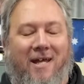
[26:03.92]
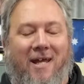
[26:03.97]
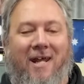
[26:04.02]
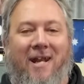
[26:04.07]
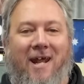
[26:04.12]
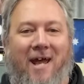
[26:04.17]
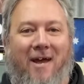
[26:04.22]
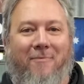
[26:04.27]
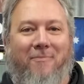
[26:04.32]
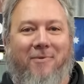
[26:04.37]

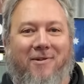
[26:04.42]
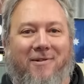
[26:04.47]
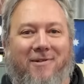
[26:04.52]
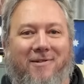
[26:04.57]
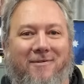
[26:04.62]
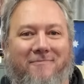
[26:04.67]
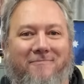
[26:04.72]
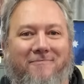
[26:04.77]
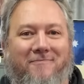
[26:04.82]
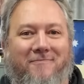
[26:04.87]
it
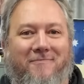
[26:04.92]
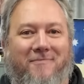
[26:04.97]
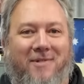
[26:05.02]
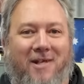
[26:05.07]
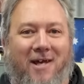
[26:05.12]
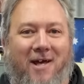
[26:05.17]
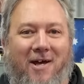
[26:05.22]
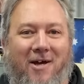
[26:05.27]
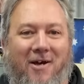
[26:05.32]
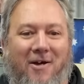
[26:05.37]
happens.
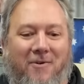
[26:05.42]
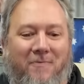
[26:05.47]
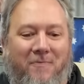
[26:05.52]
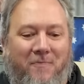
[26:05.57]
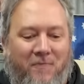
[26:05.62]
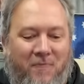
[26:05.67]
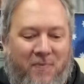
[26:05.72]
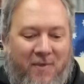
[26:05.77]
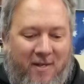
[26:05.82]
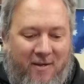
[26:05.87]
So
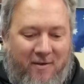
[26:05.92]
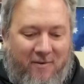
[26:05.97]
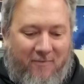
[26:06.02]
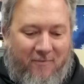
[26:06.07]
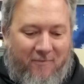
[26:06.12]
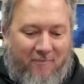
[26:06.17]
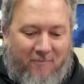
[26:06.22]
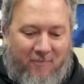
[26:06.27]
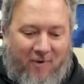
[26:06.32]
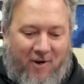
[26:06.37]

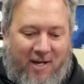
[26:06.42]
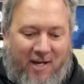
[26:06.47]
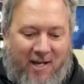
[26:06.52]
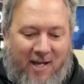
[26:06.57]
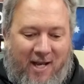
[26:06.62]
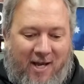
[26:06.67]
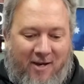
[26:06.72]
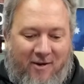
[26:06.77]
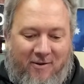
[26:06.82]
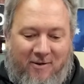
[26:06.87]
right
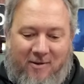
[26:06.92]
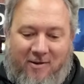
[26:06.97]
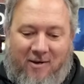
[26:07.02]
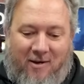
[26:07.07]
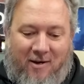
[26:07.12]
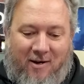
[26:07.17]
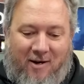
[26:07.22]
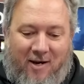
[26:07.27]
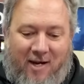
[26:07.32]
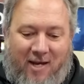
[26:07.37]
now,
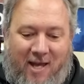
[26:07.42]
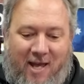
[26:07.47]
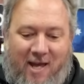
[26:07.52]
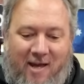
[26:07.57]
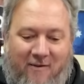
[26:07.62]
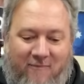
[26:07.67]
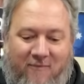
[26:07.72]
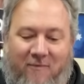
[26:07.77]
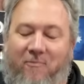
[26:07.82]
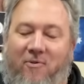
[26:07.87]
I
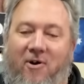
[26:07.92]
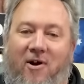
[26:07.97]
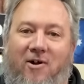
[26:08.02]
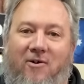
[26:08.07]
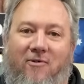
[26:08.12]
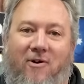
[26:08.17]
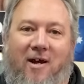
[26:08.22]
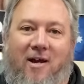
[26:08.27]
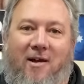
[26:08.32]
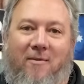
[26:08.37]
have a
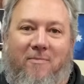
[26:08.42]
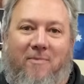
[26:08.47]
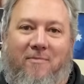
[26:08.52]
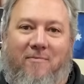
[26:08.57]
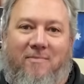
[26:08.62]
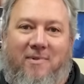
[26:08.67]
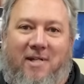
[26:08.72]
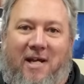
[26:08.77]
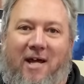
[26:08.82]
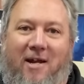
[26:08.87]
program
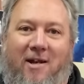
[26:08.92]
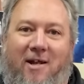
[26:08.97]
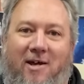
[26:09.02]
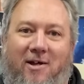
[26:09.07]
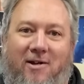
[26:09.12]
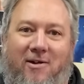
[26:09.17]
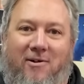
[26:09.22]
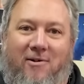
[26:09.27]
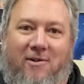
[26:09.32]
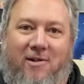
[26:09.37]

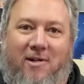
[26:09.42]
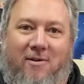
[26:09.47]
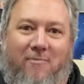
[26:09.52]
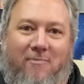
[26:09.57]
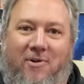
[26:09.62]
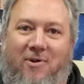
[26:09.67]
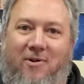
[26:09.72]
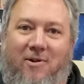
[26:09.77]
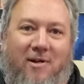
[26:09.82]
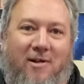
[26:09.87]
downloaded on the
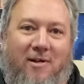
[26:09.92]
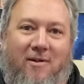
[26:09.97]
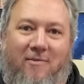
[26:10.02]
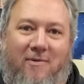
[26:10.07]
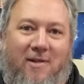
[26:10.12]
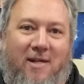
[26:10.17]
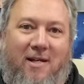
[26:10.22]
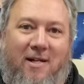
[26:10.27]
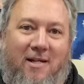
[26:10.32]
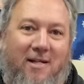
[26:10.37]
computer
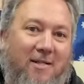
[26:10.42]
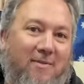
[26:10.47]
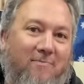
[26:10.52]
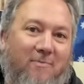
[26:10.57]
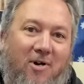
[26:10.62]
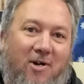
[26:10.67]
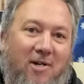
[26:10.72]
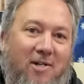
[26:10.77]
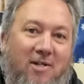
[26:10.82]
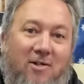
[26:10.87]
that is
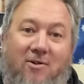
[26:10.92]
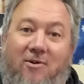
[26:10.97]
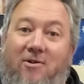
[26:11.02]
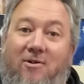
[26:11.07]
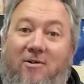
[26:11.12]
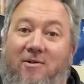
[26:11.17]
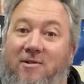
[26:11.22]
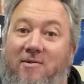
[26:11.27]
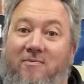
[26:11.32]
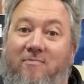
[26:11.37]
mine to
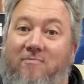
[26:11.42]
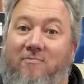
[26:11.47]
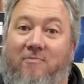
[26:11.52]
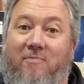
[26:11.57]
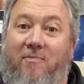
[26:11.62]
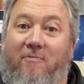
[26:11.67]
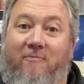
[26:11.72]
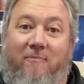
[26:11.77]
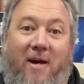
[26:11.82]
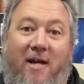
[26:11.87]
use
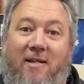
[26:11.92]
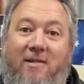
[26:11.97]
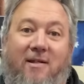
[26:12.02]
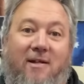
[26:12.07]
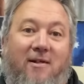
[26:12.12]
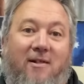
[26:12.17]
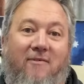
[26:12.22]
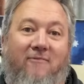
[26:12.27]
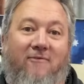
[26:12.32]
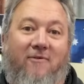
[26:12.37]

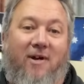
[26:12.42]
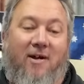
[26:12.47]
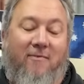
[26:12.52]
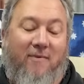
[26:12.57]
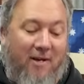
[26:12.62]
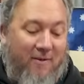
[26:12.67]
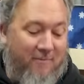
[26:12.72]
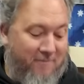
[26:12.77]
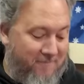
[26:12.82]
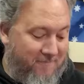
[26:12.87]
basically
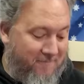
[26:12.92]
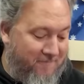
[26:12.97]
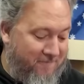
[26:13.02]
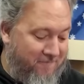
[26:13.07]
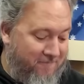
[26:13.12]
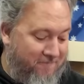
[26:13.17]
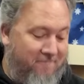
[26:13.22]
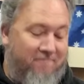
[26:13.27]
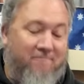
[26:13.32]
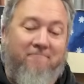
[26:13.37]
forever.
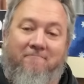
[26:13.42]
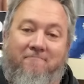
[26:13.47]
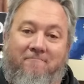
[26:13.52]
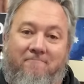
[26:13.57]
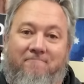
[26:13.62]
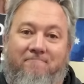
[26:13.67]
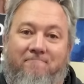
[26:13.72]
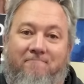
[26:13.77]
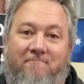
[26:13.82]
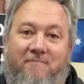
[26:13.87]

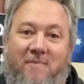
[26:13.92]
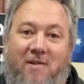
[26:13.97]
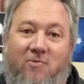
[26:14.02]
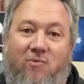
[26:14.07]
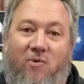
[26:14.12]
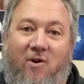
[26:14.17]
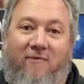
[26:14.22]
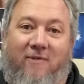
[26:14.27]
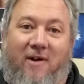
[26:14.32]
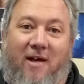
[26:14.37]

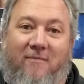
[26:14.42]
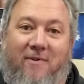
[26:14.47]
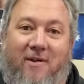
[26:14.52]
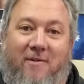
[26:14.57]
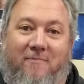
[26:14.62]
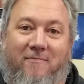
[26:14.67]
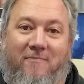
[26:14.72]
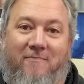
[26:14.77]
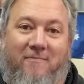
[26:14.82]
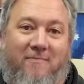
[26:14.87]
It's worth
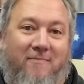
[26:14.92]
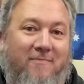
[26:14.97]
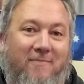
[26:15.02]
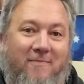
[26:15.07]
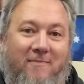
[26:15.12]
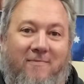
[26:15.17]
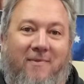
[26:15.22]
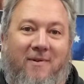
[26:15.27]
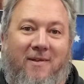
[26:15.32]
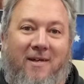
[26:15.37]
having.
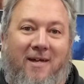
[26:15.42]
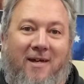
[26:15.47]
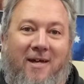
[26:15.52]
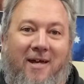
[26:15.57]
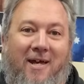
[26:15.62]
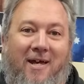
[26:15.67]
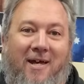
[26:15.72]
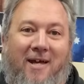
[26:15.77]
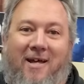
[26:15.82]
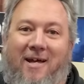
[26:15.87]

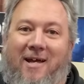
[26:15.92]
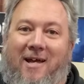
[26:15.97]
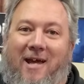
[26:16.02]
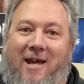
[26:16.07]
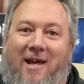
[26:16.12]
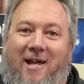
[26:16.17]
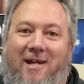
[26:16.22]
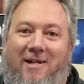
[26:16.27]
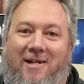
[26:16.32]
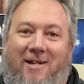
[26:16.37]

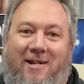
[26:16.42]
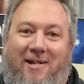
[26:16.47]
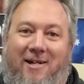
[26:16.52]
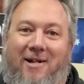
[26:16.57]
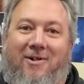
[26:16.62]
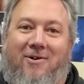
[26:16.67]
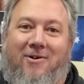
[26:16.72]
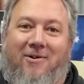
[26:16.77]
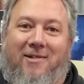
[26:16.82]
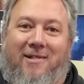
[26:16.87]
And it
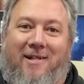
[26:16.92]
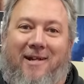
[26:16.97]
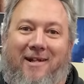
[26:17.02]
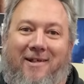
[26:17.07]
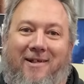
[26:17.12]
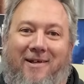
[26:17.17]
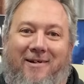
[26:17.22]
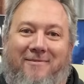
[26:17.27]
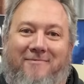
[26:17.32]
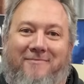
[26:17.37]
didn't cost
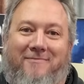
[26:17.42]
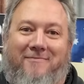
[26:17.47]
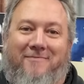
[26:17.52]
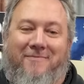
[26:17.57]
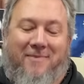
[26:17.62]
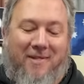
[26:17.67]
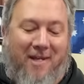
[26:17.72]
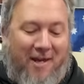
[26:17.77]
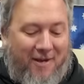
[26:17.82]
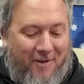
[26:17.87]
anything.
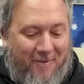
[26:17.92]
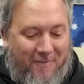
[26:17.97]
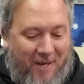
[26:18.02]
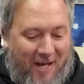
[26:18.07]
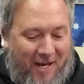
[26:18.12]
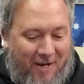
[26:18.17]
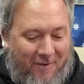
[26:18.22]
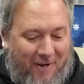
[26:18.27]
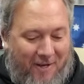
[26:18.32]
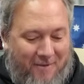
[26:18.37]
So
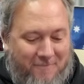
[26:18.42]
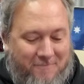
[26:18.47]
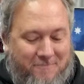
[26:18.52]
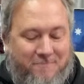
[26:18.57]
anyway,